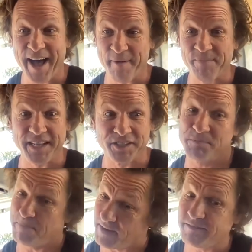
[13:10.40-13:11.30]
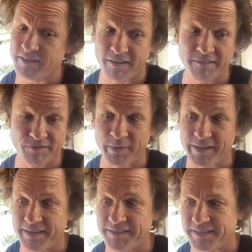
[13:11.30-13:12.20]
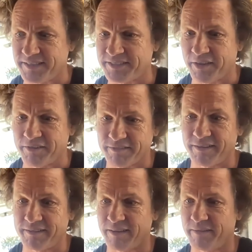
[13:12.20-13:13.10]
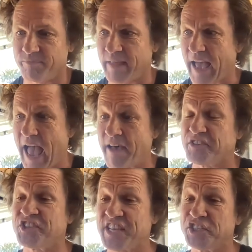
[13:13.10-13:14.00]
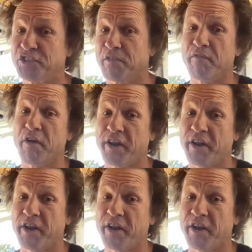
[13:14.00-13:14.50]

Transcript: um, and spent you know 20 years there. So I, I, have a sense of the